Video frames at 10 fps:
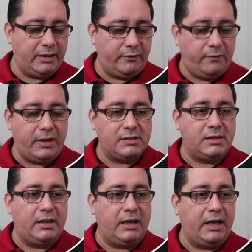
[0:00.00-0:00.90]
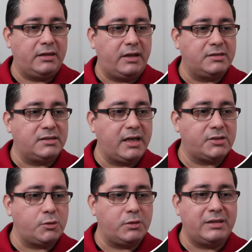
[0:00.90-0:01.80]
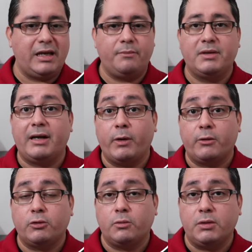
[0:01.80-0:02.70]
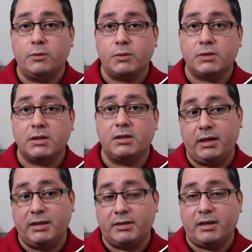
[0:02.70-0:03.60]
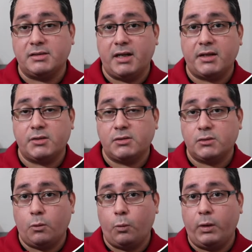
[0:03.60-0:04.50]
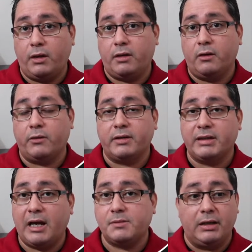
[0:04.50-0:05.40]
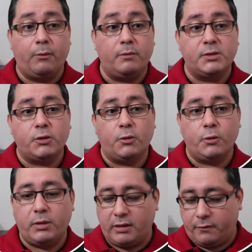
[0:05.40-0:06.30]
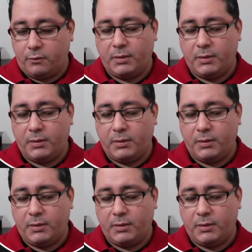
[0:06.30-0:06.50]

that defines a transaction function that we're going to be using in the transactions with the other types that we'll be showing you in a few